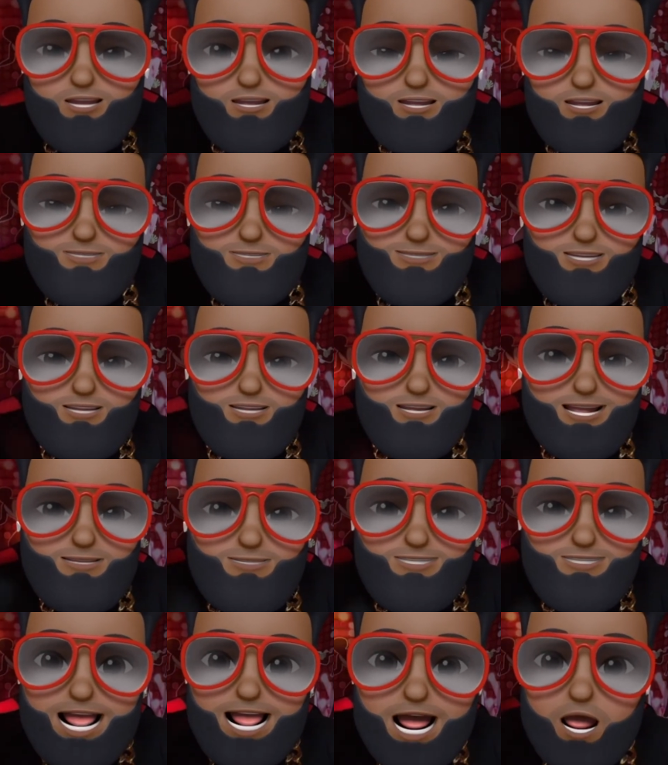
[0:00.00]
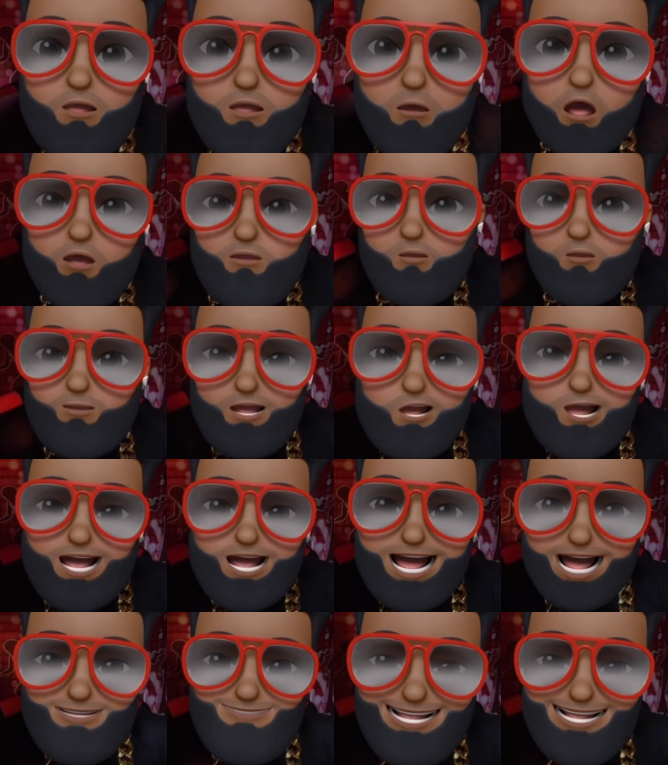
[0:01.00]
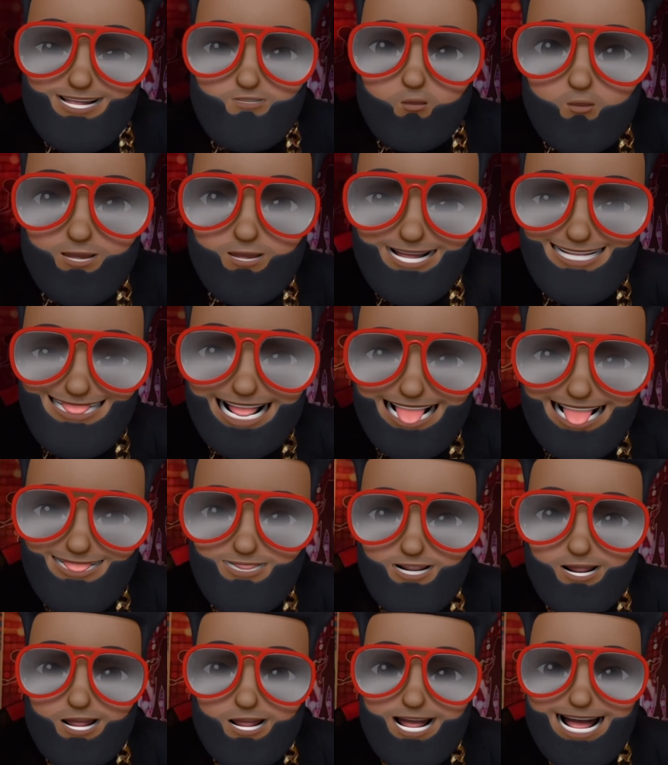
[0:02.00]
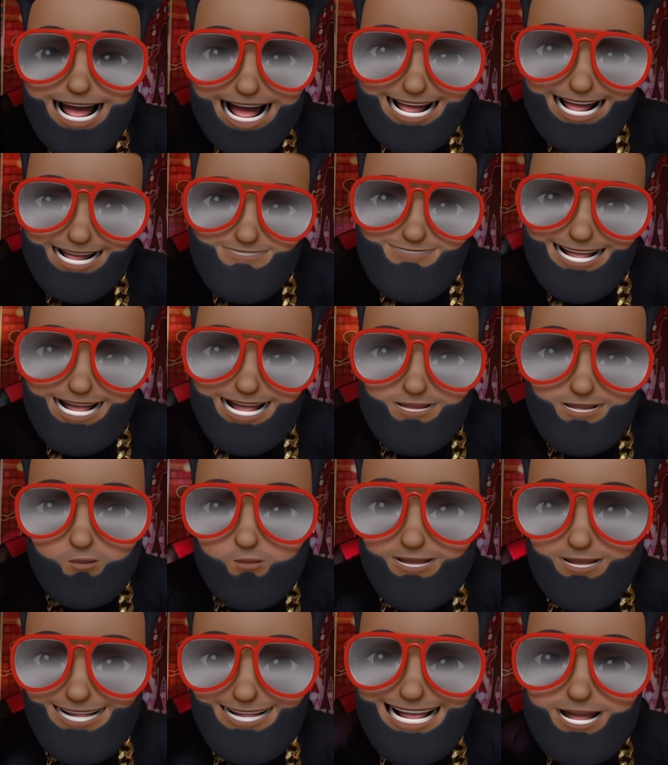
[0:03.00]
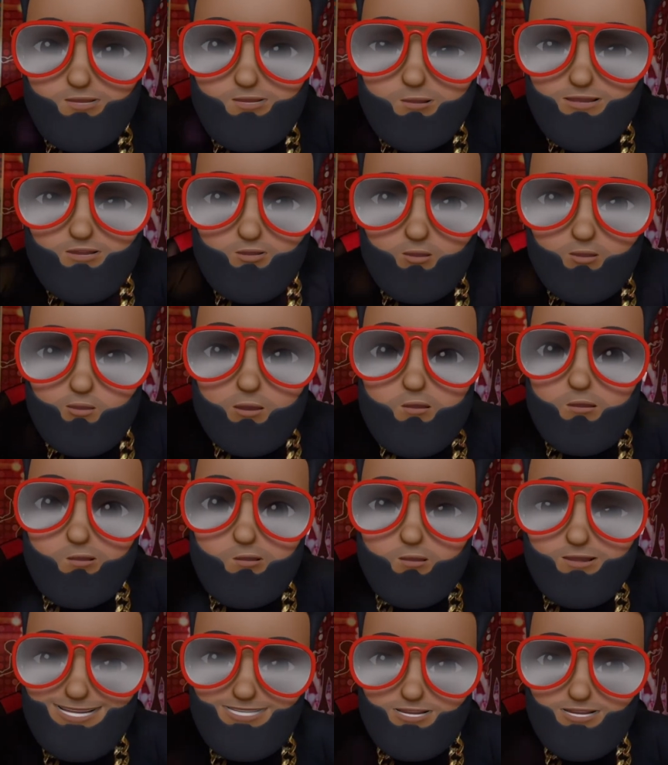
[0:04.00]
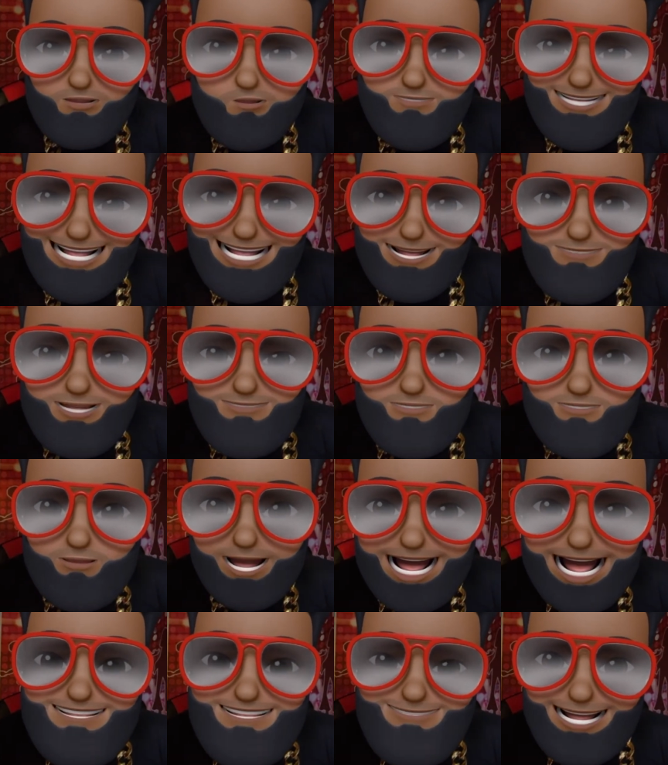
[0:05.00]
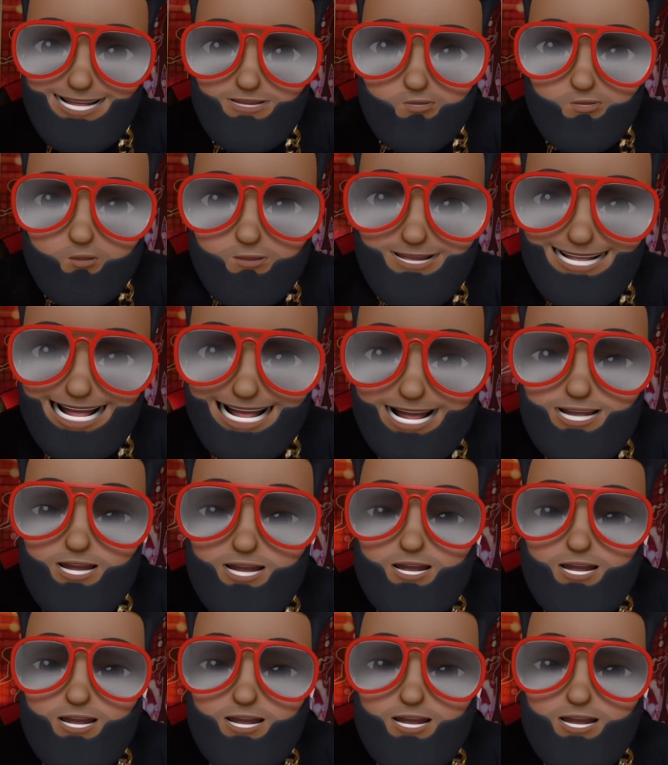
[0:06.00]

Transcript: This bitch look at me and say, oh, oh, I'm not doing that. I am not doing that. What you, what, what do you take me for? I'm not doing that.